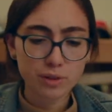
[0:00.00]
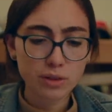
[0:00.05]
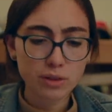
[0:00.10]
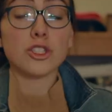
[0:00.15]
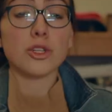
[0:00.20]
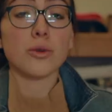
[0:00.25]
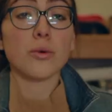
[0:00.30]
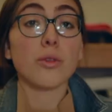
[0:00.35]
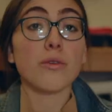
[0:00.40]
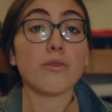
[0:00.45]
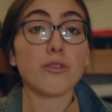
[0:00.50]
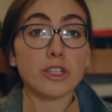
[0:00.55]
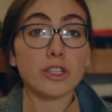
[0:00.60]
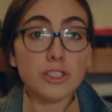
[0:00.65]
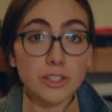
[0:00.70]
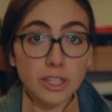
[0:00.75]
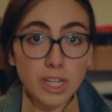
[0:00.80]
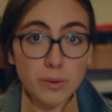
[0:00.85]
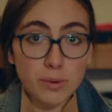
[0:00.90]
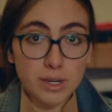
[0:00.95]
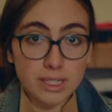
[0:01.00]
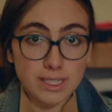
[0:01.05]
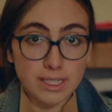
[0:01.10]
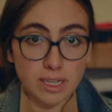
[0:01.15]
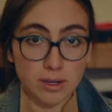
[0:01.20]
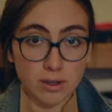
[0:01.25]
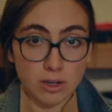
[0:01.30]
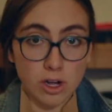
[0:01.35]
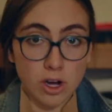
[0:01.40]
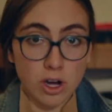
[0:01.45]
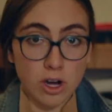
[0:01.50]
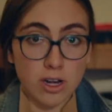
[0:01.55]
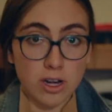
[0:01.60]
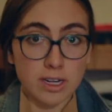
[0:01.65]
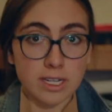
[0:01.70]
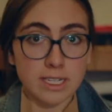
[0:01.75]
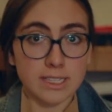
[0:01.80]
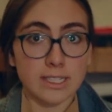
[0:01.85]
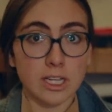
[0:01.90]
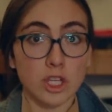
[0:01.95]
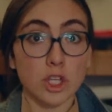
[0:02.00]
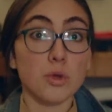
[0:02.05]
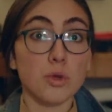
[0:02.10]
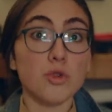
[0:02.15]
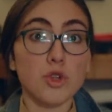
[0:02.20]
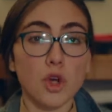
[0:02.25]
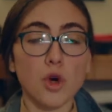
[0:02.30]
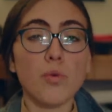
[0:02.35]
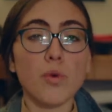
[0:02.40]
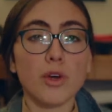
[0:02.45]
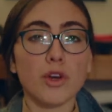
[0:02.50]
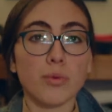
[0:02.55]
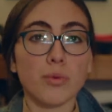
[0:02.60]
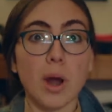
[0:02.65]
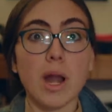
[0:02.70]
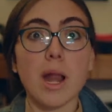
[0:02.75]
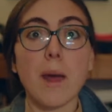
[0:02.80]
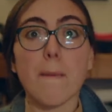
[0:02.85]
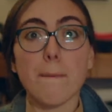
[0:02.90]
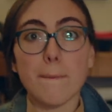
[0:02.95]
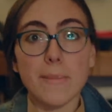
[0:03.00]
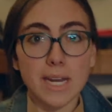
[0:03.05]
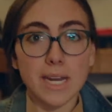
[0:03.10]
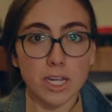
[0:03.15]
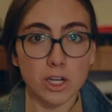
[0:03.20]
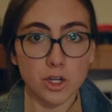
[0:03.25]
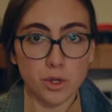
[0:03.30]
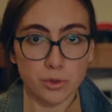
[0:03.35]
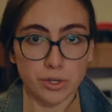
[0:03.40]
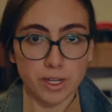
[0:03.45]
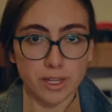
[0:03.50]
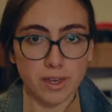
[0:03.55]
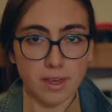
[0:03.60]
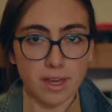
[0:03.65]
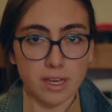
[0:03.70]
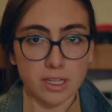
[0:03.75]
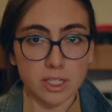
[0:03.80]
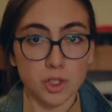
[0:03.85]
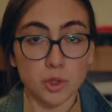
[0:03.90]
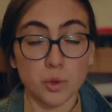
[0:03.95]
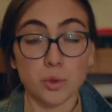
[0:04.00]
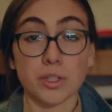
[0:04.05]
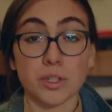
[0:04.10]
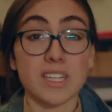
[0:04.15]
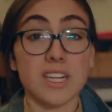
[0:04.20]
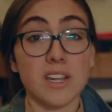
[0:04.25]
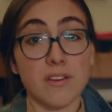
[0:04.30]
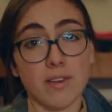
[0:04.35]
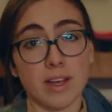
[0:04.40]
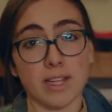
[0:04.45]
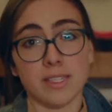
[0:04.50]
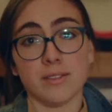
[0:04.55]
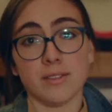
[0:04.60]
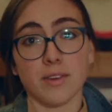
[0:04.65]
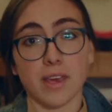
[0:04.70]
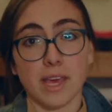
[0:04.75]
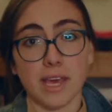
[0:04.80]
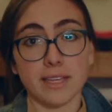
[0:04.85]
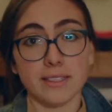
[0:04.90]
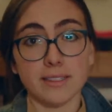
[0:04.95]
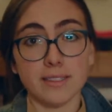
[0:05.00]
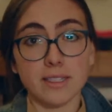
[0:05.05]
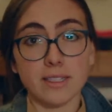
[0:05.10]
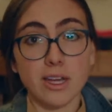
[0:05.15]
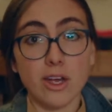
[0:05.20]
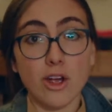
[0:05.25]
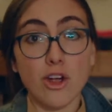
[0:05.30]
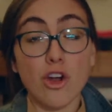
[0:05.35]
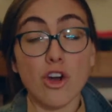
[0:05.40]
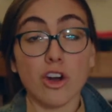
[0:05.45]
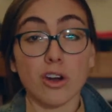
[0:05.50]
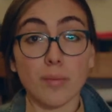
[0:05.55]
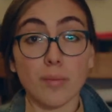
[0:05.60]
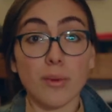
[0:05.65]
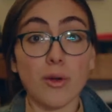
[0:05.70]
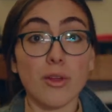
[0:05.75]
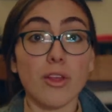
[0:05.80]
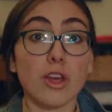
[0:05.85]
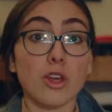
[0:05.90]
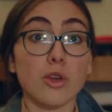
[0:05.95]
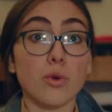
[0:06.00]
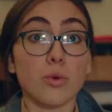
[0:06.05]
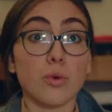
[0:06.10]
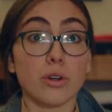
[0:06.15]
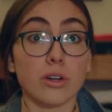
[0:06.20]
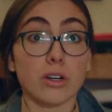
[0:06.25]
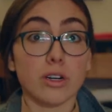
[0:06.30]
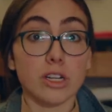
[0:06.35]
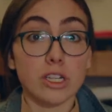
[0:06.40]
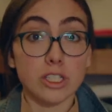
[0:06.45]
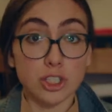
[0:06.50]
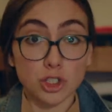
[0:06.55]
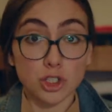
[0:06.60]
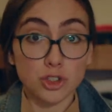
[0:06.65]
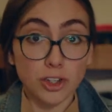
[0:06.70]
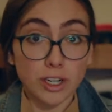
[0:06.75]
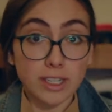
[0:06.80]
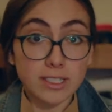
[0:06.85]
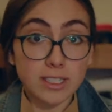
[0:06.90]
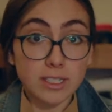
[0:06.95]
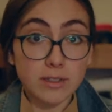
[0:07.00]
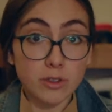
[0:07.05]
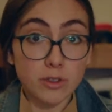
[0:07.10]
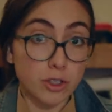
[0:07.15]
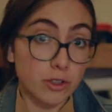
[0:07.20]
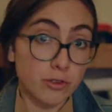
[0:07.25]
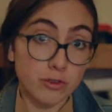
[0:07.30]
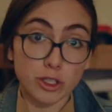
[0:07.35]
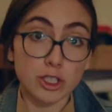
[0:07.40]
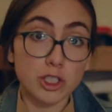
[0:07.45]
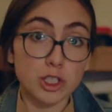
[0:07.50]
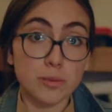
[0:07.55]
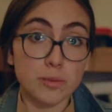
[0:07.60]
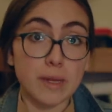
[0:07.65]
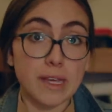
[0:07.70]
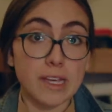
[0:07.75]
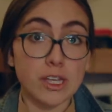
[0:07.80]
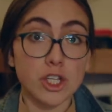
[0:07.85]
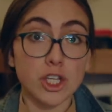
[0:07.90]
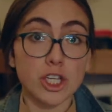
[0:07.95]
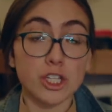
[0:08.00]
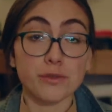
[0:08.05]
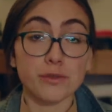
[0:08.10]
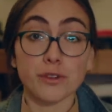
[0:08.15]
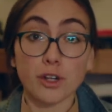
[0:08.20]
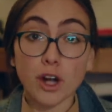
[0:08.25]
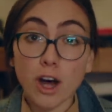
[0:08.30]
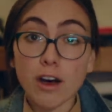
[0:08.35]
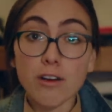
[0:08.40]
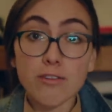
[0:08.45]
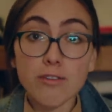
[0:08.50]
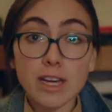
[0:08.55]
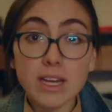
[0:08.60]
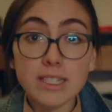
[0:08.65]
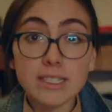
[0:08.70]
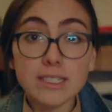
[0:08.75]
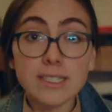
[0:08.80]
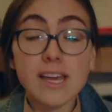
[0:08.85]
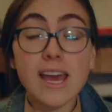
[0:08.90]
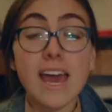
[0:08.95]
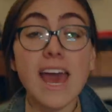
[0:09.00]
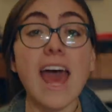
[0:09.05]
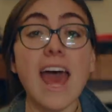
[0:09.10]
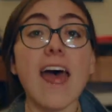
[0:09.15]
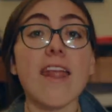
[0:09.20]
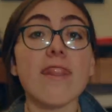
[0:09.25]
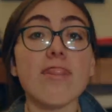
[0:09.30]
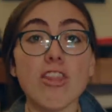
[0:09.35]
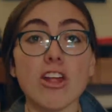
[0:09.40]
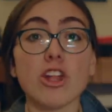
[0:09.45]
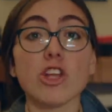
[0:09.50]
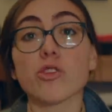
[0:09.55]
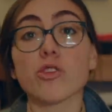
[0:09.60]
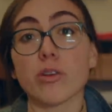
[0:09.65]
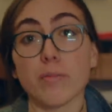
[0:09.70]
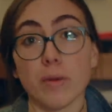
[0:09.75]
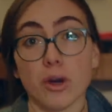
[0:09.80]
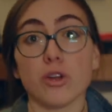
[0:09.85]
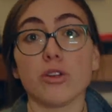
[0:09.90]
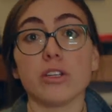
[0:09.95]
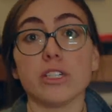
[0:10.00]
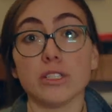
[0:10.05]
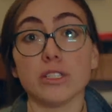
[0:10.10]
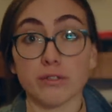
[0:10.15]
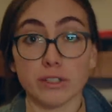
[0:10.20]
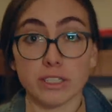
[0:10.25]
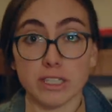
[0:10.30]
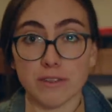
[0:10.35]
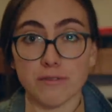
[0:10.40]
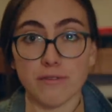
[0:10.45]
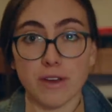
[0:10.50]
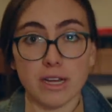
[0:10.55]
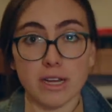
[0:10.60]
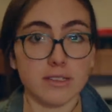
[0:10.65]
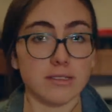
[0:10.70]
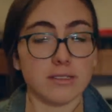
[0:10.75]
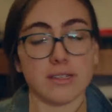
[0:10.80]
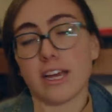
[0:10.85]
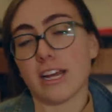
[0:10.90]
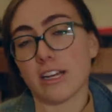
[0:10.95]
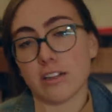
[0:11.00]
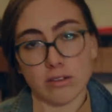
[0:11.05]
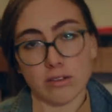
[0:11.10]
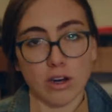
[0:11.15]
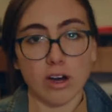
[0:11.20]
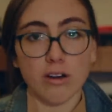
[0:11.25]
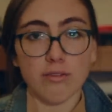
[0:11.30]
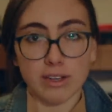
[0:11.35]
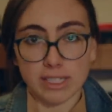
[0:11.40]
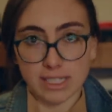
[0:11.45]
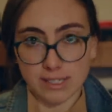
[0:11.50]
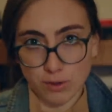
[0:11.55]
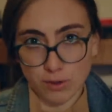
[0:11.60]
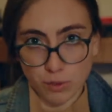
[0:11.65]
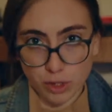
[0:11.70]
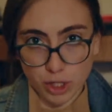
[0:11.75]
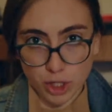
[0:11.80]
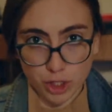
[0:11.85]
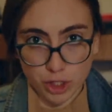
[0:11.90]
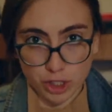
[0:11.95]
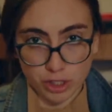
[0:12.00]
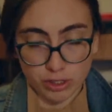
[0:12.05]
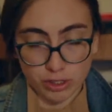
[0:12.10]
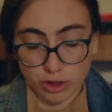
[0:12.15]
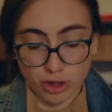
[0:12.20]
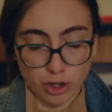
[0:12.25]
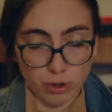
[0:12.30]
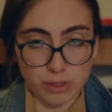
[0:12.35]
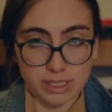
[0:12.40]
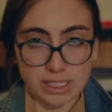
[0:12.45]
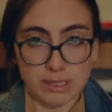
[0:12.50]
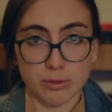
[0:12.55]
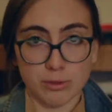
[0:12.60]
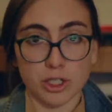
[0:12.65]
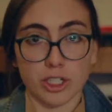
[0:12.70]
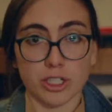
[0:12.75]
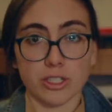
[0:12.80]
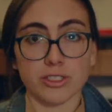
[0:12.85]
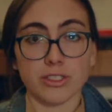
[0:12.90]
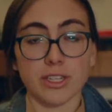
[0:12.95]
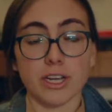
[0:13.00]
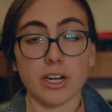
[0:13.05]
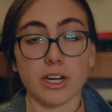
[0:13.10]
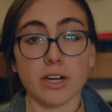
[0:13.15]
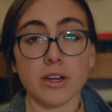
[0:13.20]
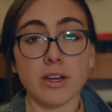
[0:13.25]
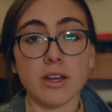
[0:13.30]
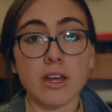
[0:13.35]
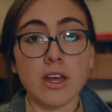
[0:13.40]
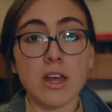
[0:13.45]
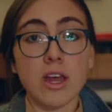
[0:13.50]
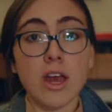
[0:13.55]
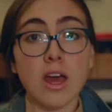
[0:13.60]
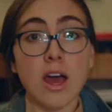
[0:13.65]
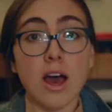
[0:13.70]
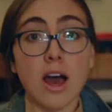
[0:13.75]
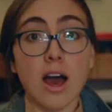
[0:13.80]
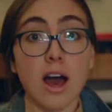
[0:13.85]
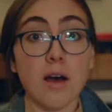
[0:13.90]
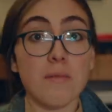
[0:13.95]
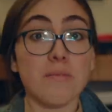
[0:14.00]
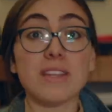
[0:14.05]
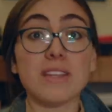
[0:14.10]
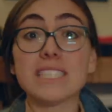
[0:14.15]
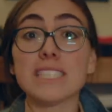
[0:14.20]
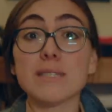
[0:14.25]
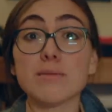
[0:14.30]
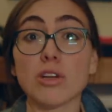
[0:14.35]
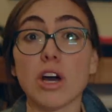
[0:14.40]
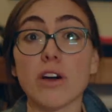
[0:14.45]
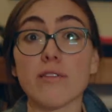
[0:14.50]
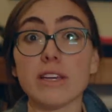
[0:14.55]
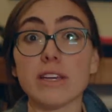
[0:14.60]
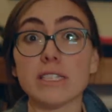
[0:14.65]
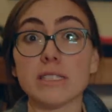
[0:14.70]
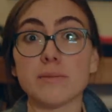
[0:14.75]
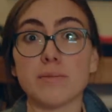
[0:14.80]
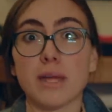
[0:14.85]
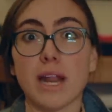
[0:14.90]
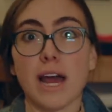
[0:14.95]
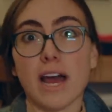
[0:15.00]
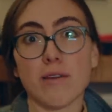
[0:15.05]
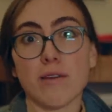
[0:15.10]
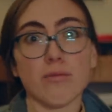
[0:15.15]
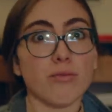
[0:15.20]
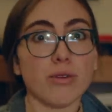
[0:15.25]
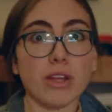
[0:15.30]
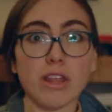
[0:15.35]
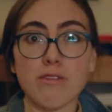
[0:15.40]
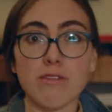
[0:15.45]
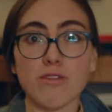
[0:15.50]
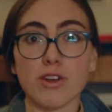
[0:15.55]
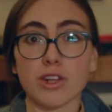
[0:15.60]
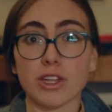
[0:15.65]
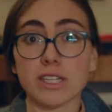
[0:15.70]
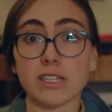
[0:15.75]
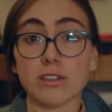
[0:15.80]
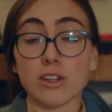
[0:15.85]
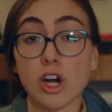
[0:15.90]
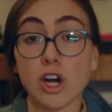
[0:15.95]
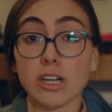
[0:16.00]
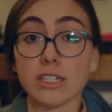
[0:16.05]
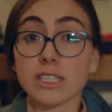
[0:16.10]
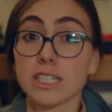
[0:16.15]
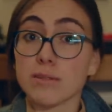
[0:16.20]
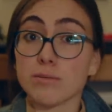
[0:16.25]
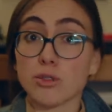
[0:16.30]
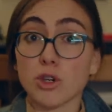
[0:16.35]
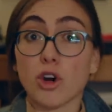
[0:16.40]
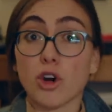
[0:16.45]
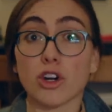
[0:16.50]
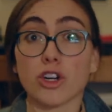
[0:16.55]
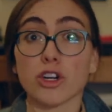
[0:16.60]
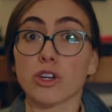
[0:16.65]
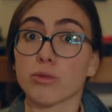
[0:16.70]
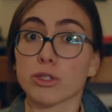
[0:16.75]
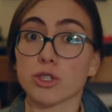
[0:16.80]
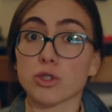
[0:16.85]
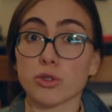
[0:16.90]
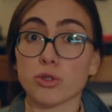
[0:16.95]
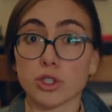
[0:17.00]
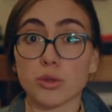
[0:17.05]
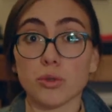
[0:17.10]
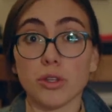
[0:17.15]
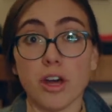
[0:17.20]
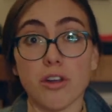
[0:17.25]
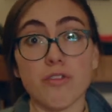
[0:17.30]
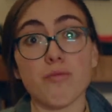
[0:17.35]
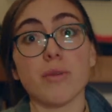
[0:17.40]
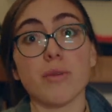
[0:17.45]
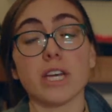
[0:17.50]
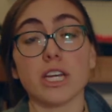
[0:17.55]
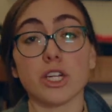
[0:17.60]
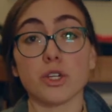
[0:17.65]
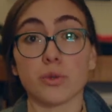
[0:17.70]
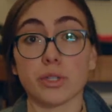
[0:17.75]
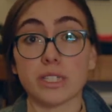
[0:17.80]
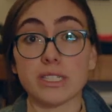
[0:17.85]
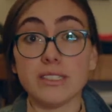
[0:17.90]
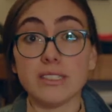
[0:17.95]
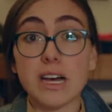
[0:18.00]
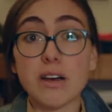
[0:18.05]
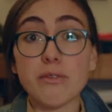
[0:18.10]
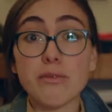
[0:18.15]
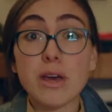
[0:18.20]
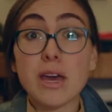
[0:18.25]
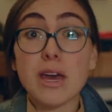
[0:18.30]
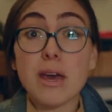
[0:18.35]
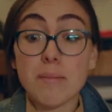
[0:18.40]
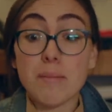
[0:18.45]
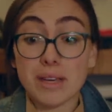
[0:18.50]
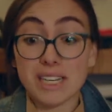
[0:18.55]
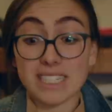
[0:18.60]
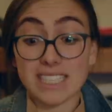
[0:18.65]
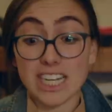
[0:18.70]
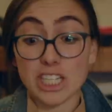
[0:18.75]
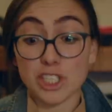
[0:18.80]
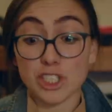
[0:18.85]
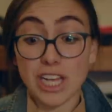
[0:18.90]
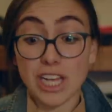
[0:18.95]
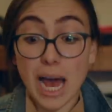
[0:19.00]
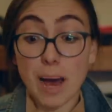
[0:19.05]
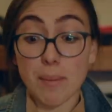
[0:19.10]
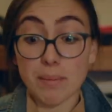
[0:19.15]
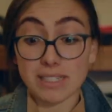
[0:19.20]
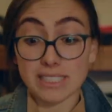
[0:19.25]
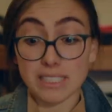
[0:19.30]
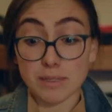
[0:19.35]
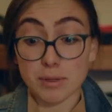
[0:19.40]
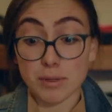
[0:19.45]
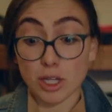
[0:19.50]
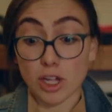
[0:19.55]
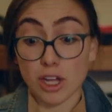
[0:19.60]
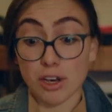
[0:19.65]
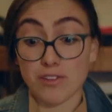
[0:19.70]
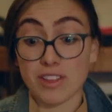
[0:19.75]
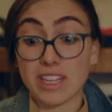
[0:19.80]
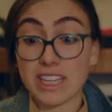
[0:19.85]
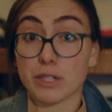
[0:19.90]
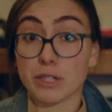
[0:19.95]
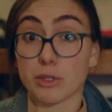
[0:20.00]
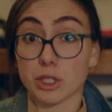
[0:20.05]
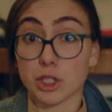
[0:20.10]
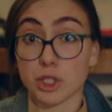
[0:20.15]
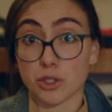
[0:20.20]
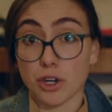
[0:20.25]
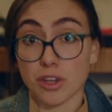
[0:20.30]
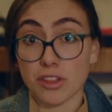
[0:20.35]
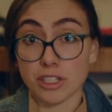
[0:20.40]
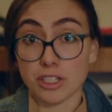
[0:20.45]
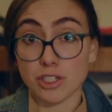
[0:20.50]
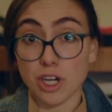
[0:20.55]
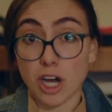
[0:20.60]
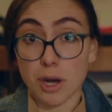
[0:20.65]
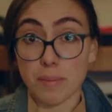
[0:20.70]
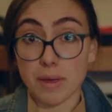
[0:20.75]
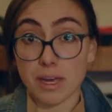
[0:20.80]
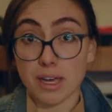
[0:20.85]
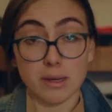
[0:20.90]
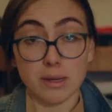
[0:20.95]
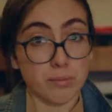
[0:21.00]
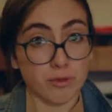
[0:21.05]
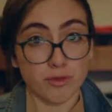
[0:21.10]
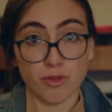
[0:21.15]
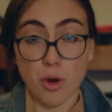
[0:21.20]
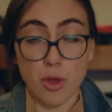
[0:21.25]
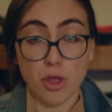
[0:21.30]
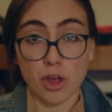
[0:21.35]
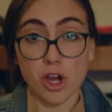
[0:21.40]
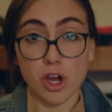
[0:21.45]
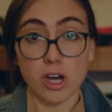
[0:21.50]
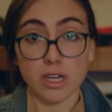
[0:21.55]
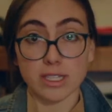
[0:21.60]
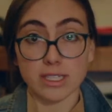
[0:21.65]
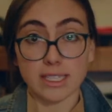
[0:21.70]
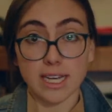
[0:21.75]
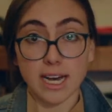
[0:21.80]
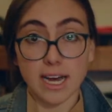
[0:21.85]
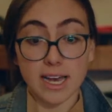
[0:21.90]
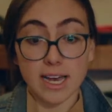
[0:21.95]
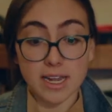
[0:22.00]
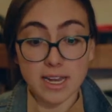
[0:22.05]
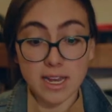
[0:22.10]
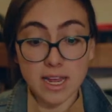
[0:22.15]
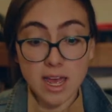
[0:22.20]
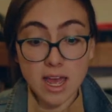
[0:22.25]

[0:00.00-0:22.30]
So the first thing I want to say on con is that you don't want to run a mitigatory case or a defensive case. Remember that your constructive, your first speech, is for offense, and then your rebuttal is for defense, and offense if you want to turn, throw in some turns there. Um, this seems obvious, but I really fear that con teams are going to resort to a lot of mitigatory stuff because that just happens to be a lot of the literature on this topic for the con side.